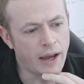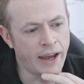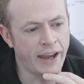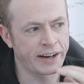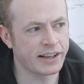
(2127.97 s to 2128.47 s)

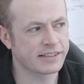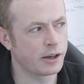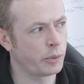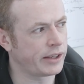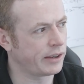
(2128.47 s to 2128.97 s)
Uh, and let's
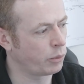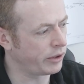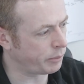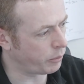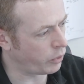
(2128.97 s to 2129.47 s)
say we,
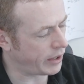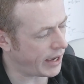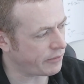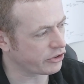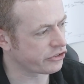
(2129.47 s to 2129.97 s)
we, we
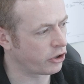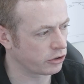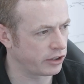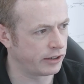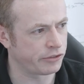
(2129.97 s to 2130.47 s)
have a
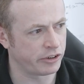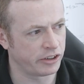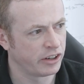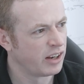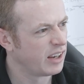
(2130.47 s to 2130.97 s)
stock
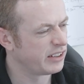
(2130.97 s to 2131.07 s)
delivering,